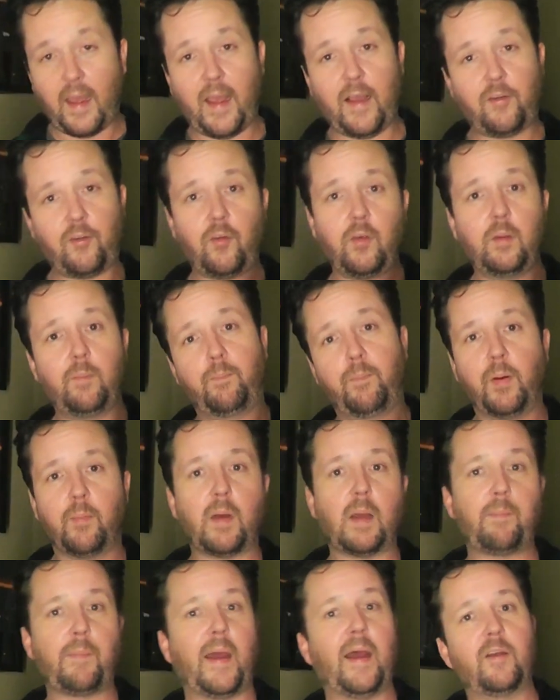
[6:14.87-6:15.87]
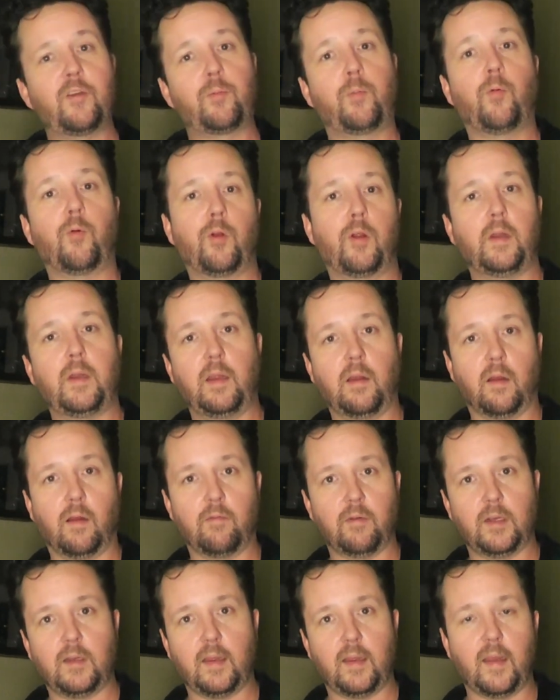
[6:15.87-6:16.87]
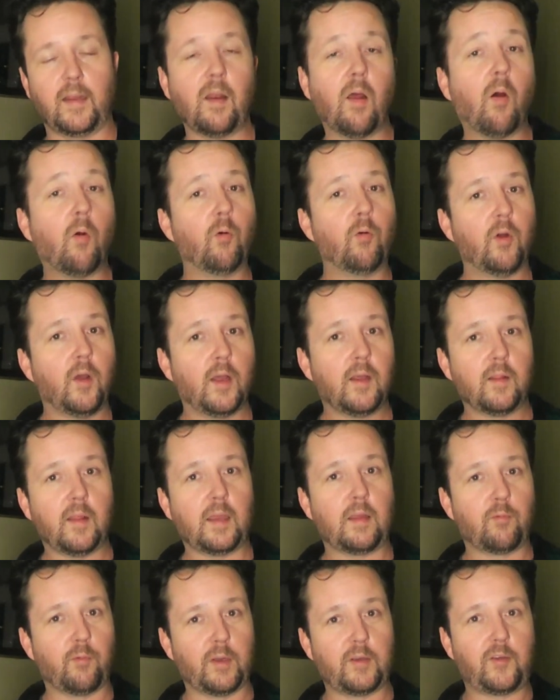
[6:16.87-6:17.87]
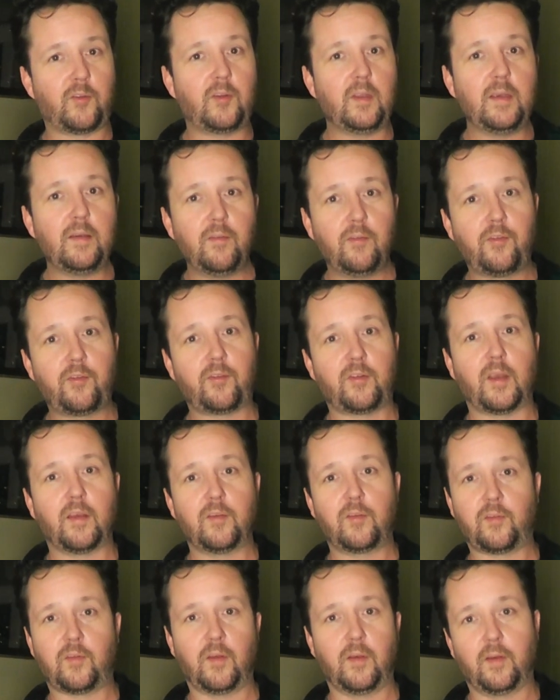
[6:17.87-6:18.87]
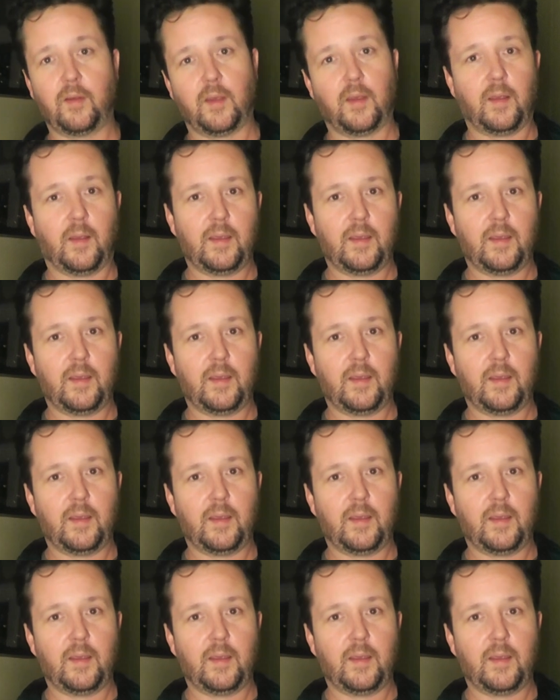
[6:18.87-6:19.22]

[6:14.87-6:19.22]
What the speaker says: I actually put my passport in here every day. I know, like Rick Steves says, to